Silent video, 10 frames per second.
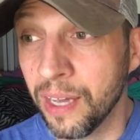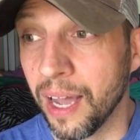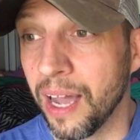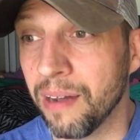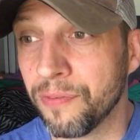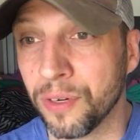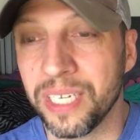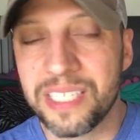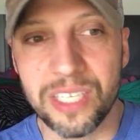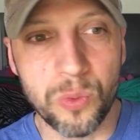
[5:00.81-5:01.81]
uh, for
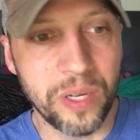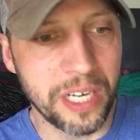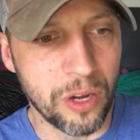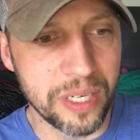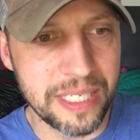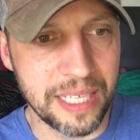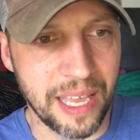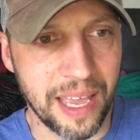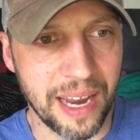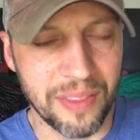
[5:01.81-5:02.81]
instance, we noticed
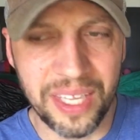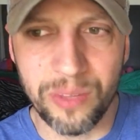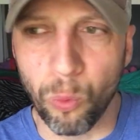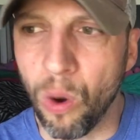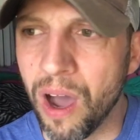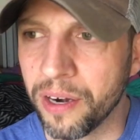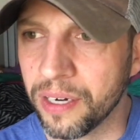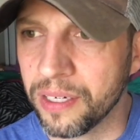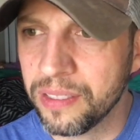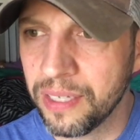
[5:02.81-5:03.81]
that I think water,